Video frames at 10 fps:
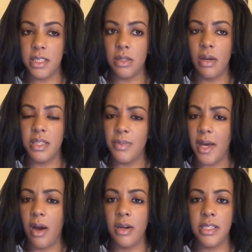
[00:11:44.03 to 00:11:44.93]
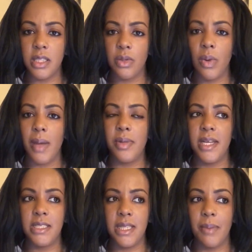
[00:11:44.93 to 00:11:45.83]
As long as my heart is in the right
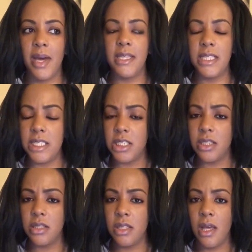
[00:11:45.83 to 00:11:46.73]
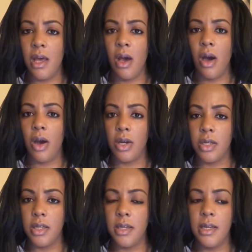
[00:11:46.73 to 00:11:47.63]
place and that my intentions are
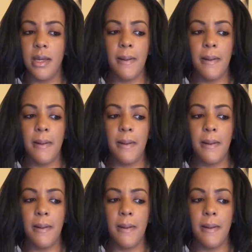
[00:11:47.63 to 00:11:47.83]
good,